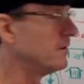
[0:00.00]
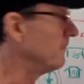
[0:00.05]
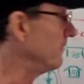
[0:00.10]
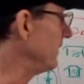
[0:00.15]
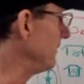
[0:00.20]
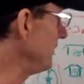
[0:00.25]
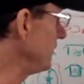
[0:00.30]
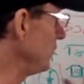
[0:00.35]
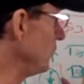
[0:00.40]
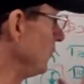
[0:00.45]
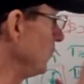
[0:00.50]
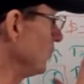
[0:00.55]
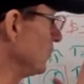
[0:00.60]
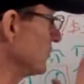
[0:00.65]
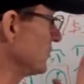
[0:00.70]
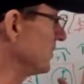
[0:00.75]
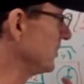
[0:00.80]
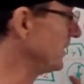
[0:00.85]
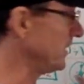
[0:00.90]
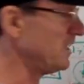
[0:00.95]
When we
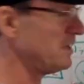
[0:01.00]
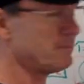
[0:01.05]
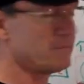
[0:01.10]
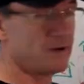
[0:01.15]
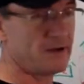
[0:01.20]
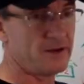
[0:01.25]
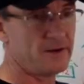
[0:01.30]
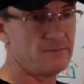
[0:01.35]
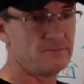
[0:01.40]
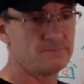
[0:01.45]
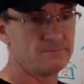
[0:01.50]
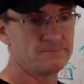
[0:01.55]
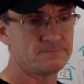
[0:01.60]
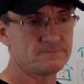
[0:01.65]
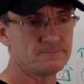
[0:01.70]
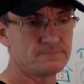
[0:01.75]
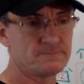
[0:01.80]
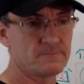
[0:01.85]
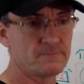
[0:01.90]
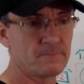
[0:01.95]
use eBay,
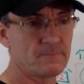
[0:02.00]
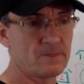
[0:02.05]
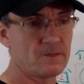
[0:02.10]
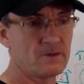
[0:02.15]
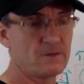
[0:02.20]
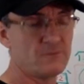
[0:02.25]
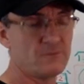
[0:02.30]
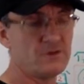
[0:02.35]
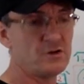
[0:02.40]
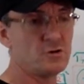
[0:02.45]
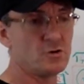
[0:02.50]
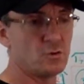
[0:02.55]
we